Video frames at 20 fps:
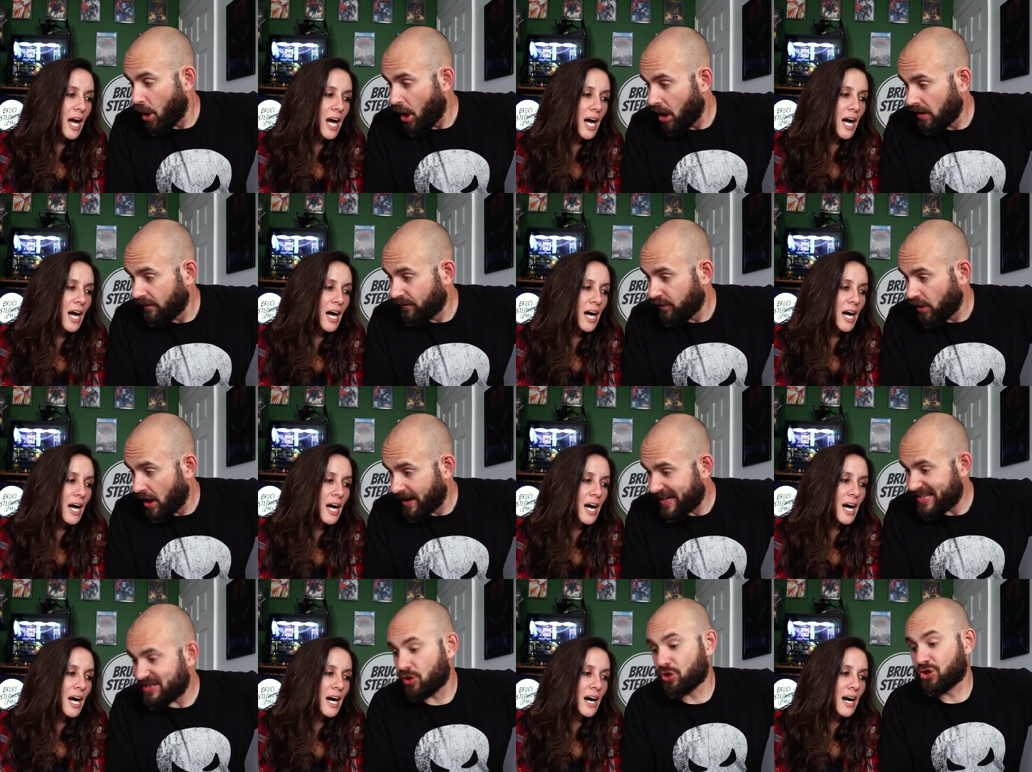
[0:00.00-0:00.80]
Speaker 1: what Haul and Vlog
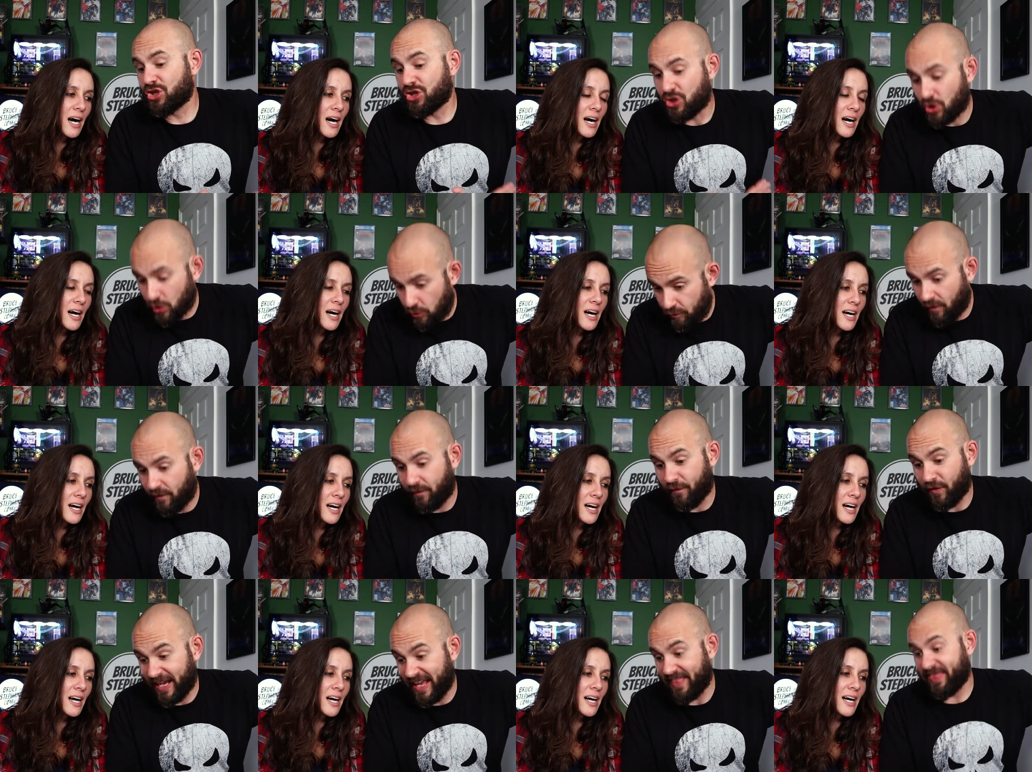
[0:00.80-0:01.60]
is, or did you
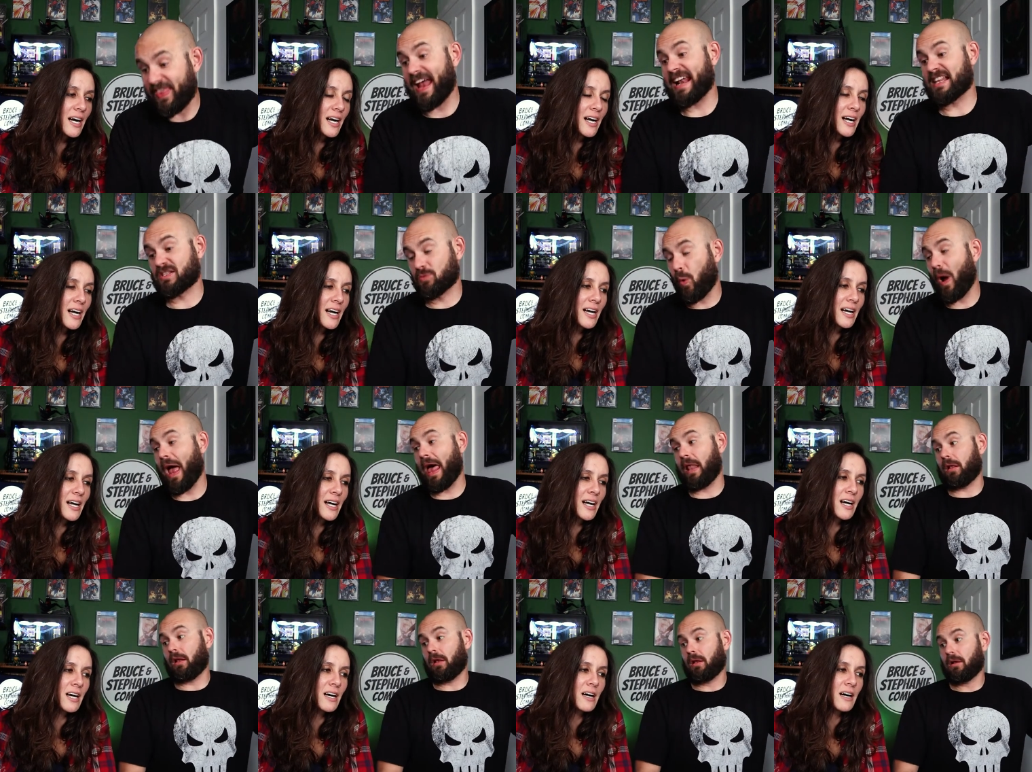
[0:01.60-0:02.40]
forget that as
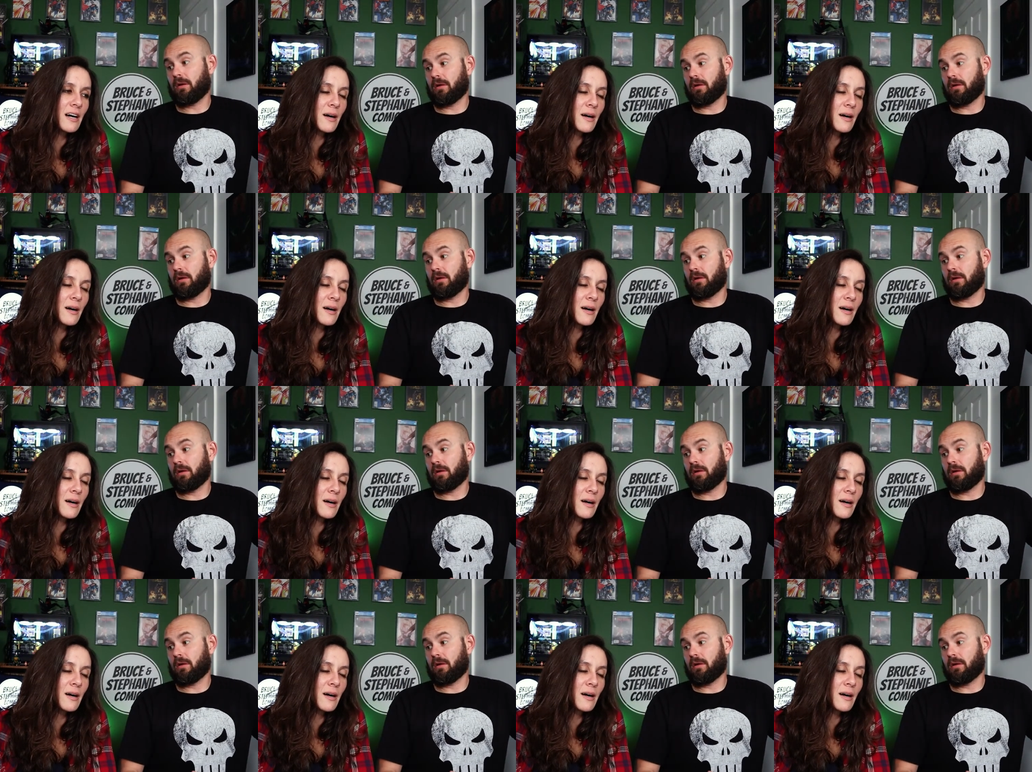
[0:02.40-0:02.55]
well?